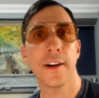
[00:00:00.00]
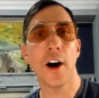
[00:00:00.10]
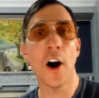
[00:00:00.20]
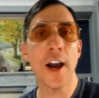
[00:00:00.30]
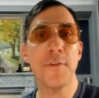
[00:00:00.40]

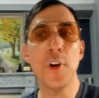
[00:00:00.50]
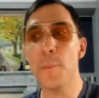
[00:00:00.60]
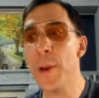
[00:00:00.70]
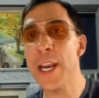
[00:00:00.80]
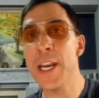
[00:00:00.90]
I've not
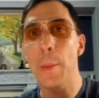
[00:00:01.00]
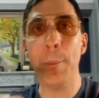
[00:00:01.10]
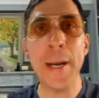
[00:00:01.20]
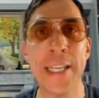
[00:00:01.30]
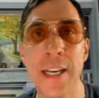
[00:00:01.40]
been
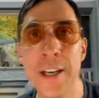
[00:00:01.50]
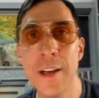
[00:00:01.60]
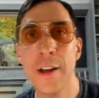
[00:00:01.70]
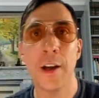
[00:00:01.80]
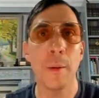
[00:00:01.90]
bitten
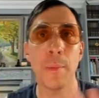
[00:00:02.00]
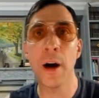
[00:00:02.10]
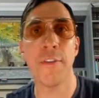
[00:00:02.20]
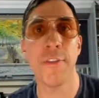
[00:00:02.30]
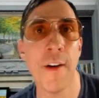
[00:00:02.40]
by
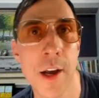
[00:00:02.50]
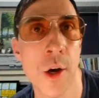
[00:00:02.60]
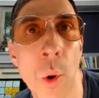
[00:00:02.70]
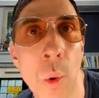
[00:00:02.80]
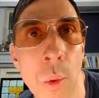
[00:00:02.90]
fuck
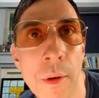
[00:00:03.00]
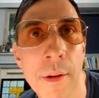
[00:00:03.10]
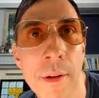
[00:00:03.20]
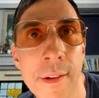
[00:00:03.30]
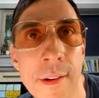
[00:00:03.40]
all.
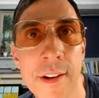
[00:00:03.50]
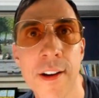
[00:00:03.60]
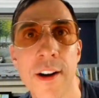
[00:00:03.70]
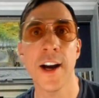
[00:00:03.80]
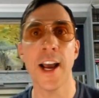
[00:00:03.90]

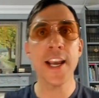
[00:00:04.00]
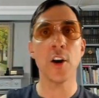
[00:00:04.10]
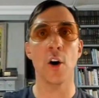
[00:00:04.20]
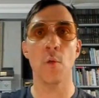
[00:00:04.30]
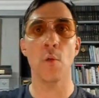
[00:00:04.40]
I
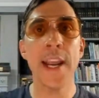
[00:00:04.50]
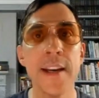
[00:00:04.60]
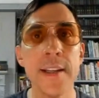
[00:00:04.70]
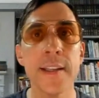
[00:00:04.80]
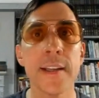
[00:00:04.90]
ain't got
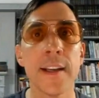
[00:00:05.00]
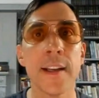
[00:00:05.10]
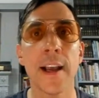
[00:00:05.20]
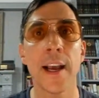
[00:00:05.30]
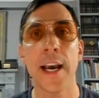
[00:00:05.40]
wings
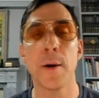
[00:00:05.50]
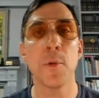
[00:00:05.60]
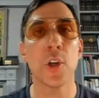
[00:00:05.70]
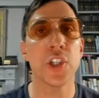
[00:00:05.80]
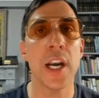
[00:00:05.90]
and I'm
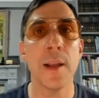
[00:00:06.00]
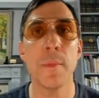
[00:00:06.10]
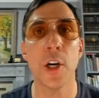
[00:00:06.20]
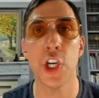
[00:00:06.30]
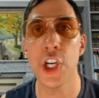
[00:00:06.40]
not selling
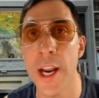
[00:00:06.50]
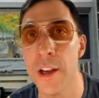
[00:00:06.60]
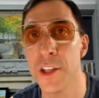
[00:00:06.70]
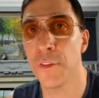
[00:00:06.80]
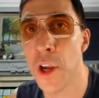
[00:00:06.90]
my shit
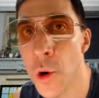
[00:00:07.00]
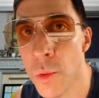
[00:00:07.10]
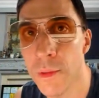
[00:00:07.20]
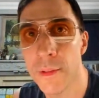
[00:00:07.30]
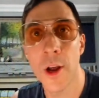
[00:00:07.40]
as
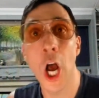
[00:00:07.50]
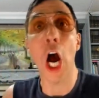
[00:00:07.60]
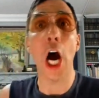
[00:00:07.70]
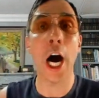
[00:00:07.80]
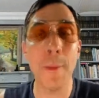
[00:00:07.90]
fuel.
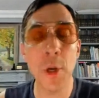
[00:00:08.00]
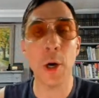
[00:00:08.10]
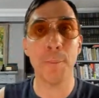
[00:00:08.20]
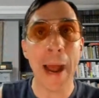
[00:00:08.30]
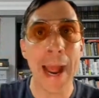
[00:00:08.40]
I'm not a
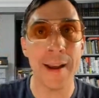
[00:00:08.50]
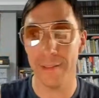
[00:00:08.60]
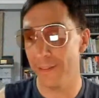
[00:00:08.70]
bat.